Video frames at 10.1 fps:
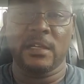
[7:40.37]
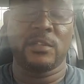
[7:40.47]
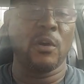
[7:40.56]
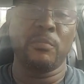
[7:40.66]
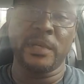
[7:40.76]

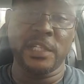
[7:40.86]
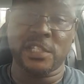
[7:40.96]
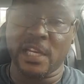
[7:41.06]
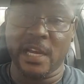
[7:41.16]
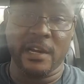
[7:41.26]
Don't be
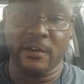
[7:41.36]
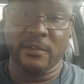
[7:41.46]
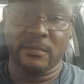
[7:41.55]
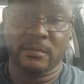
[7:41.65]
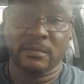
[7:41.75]
scared.
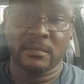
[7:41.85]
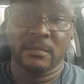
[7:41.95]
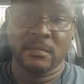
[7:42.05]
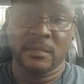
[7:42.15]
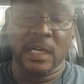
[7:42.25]

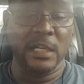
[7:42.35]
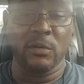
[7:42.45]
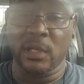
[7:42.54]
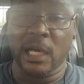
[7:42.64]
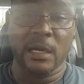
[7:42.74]
I
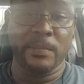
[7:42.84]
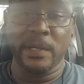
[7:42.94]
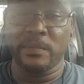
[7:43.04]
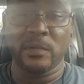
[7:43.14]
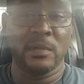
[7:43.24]
know a lot of
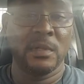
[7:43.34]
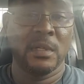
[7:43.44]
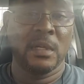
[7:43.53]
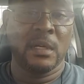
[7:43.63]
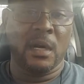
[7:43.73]
people
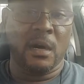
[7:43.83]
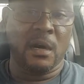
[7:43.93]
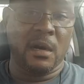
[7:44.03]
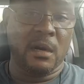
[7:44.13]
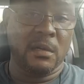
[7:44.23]

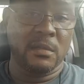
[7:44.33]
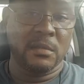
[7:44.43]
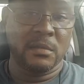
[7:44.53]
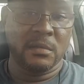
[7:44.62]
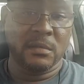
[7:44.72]
are
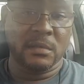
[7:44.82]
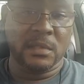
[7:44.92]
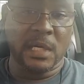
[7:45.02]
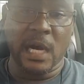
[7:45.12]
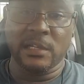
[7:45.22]

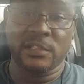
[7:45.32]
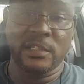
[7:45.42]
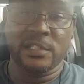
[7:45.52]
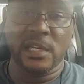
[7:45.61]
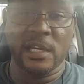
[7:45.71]

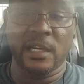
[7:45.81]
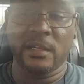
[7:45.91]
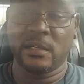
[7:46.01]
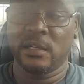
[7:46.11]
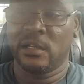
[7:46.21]
constantly
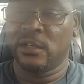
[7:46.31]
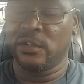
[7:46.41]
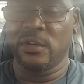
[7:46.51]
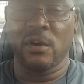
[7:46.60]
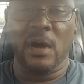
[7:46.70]
saying,
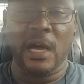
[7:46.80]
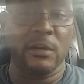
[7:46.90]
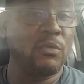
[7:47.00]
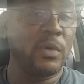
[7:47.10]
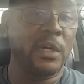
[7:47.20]
I
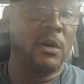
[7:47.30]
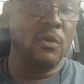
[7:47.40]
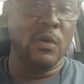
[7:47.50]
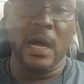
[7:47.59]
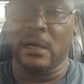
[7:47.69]
don't want to
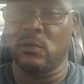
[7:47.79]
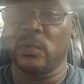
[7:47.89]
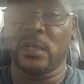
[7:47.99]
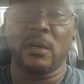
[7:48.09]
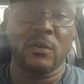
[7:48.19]
owe, I don't
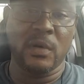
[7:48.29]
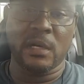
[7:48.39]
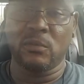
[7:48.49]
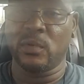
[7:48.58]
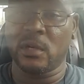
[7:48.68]
want to owe, I
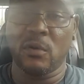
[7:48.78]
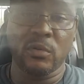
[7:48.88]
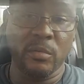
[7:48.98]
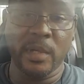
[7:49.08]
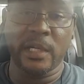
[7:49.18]
don't want to owe
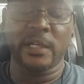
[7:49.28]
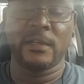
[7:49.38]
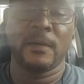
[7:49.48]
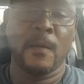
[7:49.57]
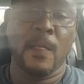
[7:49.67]
no money.
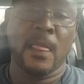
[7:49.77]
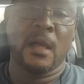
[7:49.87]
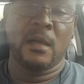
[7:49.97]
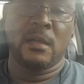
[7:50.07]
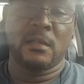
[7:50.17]

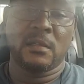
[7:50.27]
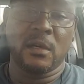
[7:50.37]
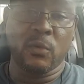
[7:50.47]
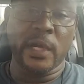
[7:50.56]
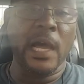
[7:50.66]

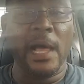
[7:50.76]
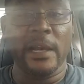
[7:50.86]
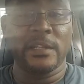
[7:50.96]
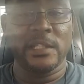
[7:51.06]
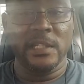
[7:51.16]
The
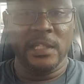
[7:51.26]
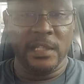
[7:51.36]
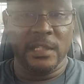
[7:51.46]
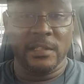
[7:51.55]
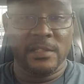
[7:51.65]

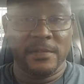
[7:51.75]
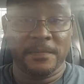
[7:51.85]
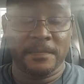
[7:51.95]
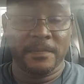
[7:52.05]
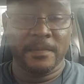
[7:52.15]
reality is,
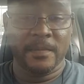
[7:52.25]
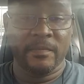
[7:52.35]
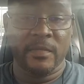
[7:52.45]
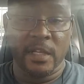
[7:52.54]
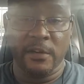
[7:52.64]

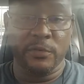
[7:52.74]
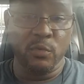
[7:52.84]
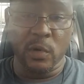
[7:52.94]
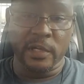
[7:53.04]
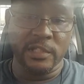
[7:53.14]
if you
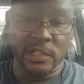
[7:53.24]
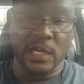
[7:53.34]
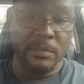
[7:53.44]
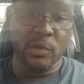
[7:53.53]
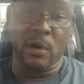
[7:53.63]
work a
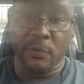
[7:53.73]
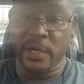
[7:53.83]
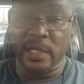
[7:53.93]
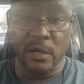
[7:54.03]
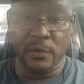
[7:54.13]
job, you
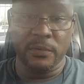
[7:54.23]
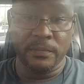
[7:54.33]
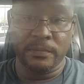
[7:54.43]
already owe.